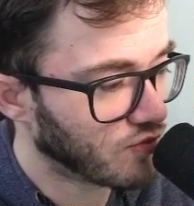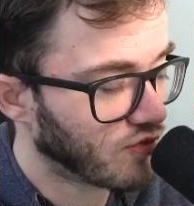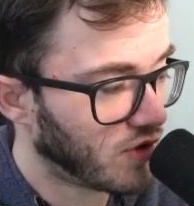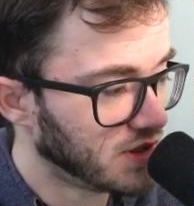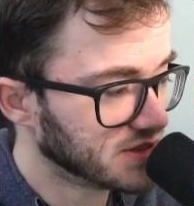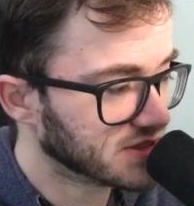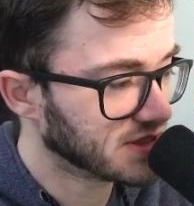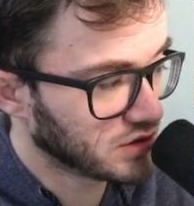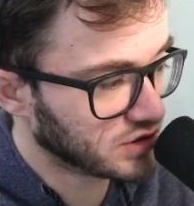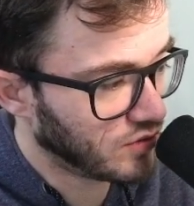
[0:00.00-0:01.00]
price.
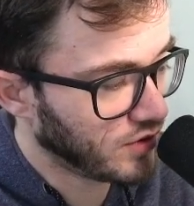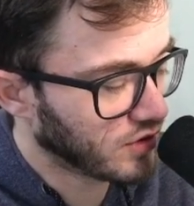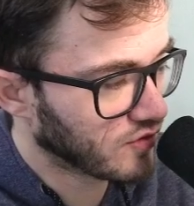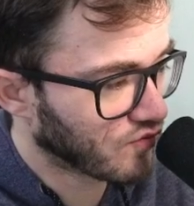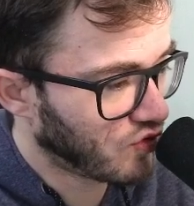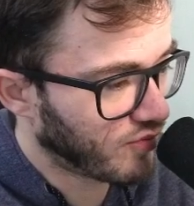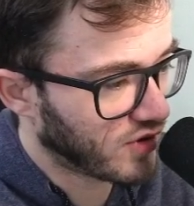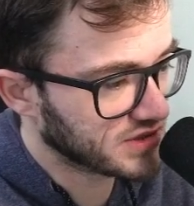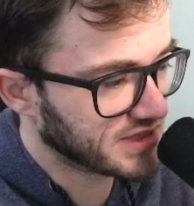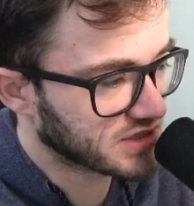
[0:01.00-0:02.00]
So we look at the raw
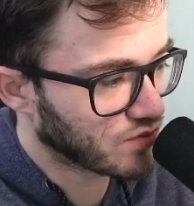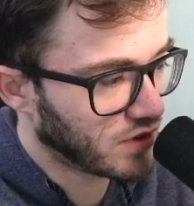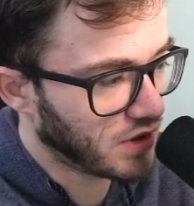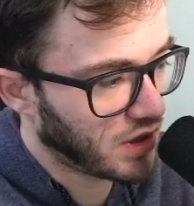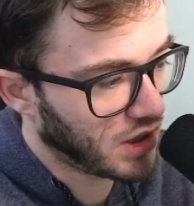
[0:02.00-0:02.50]
price of this one.